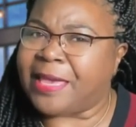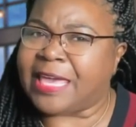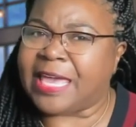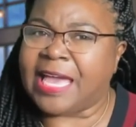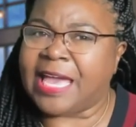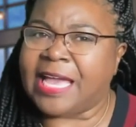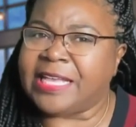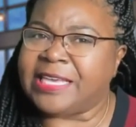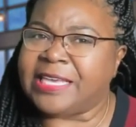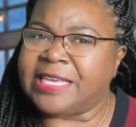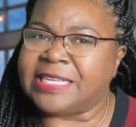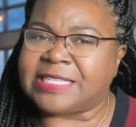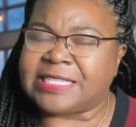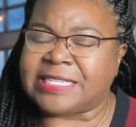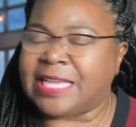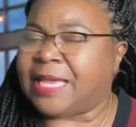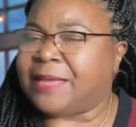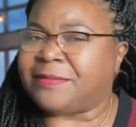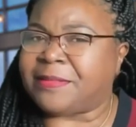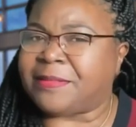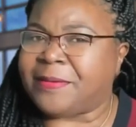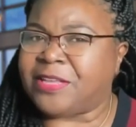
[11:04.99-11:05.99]
Kenya
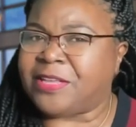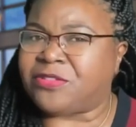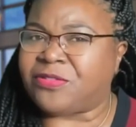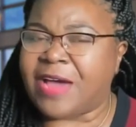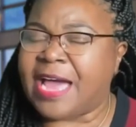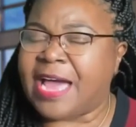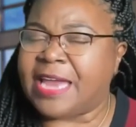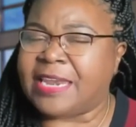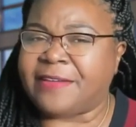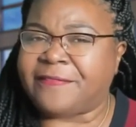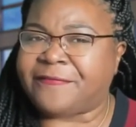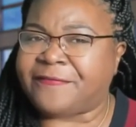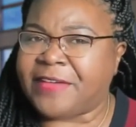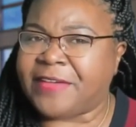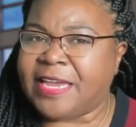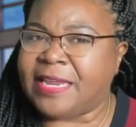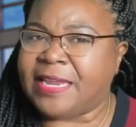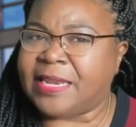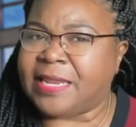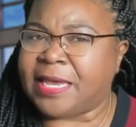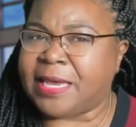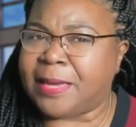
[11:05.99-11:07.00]
seems to be trying to
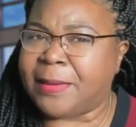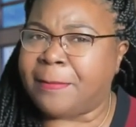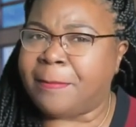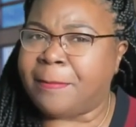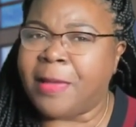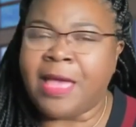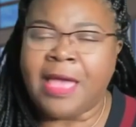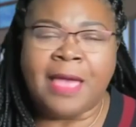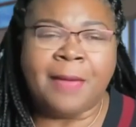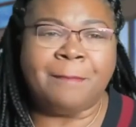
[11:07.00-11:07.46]
feed him.